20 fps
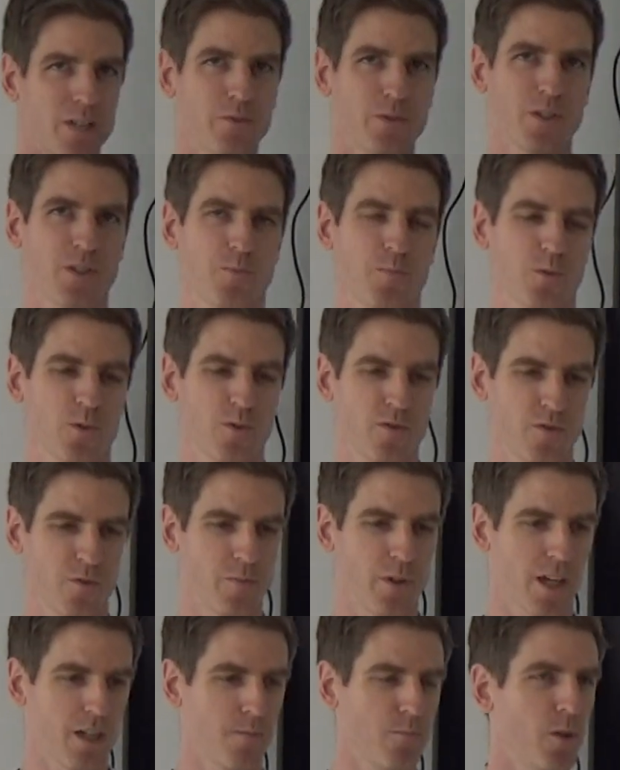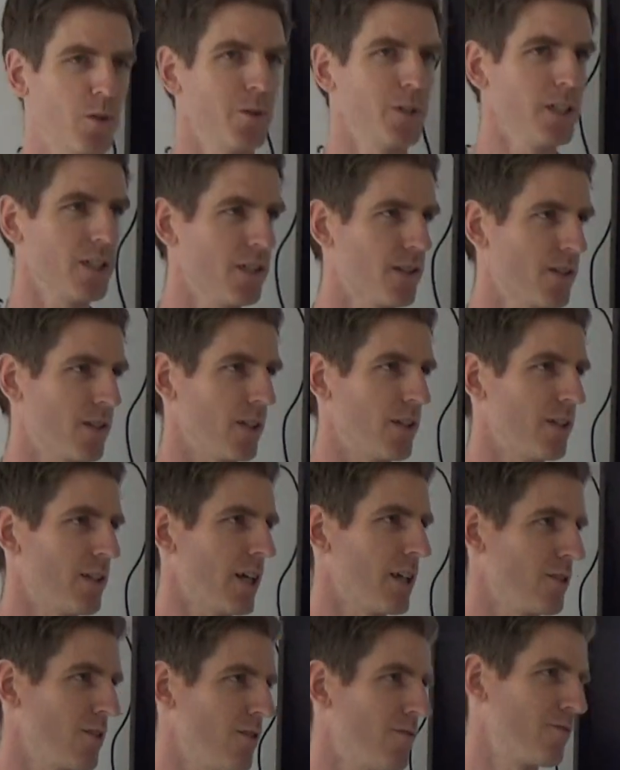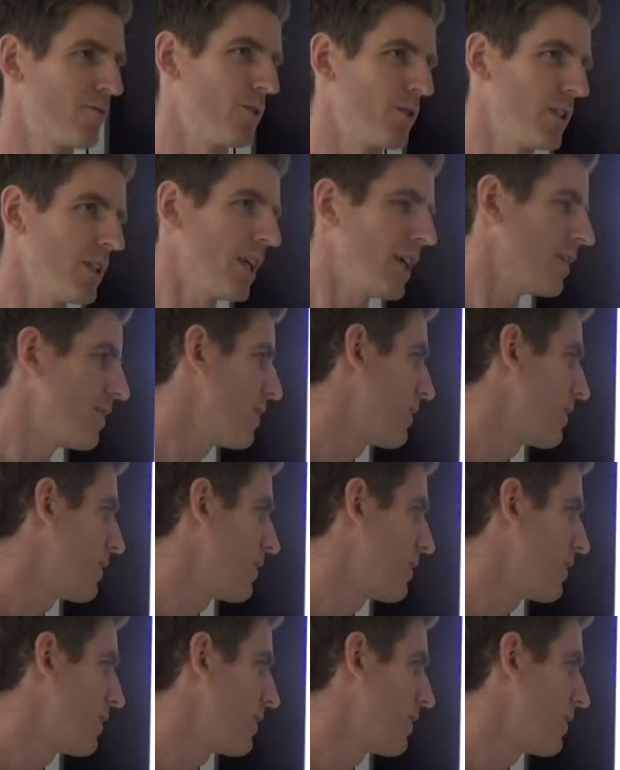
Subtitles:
that was proved by Moïse in 1948.